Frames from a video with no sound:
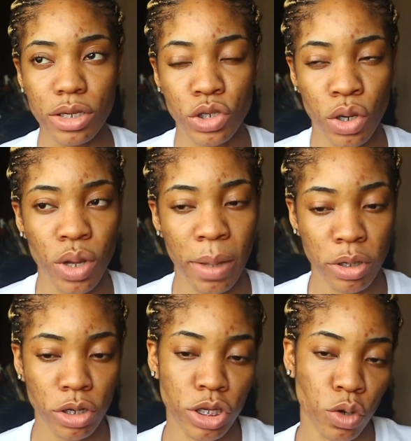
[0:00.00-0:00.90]
So I'm
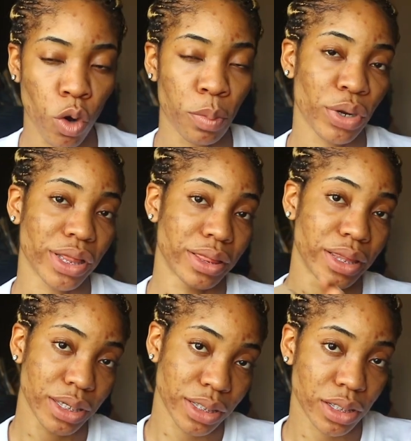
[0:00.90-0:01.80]
gonna incorporate
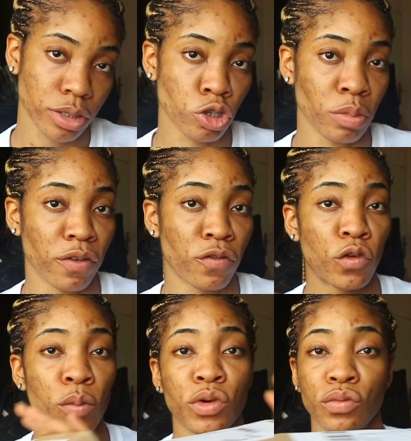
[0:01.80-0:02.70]
this into my
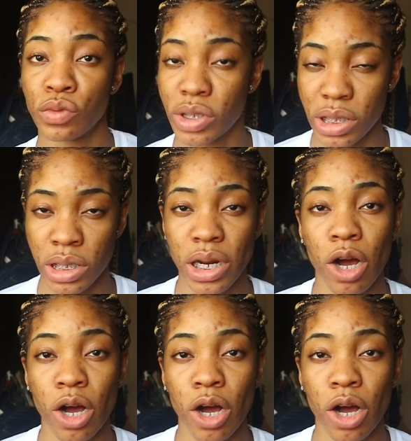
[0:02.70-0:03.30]
former routine.